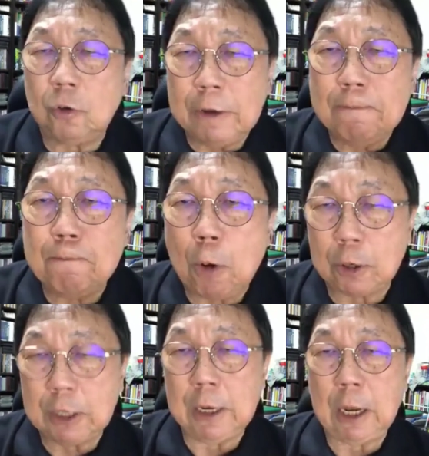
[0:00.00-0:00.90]

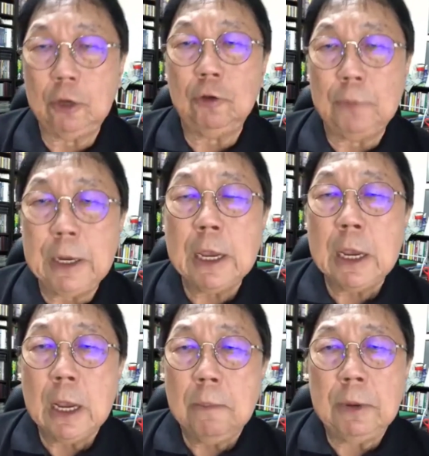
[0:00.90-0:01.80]
important. Are you with me?
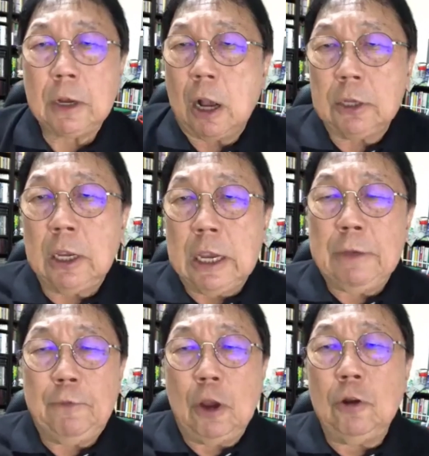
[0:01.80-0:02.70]
Because
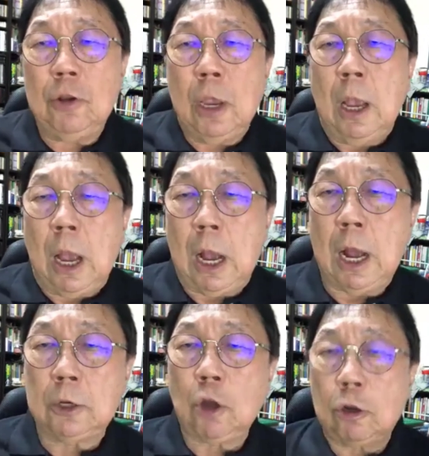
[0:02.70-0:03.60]
if you want to
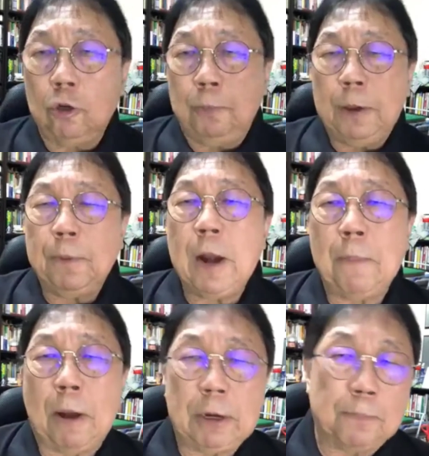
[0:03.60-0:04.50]
talk to people
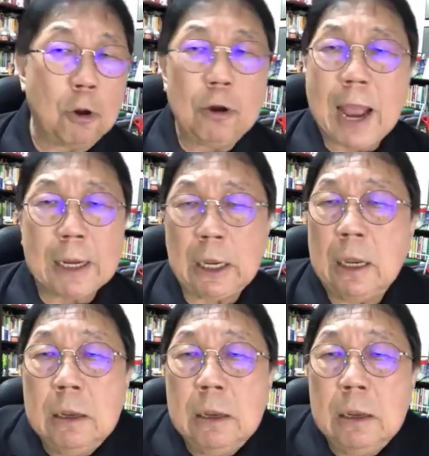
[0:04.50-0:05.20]
about the product,